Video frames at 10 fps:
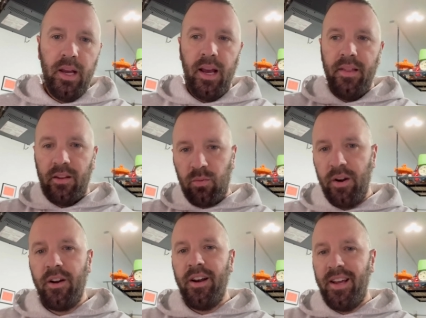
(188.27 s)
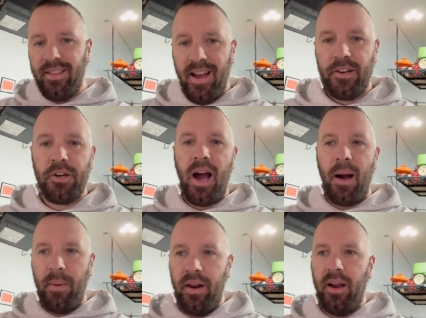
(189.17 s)
And that's where you're going to get that
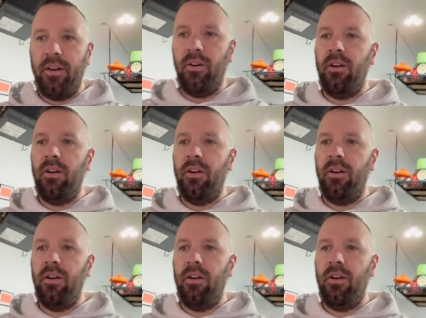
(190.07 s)
chop at idle,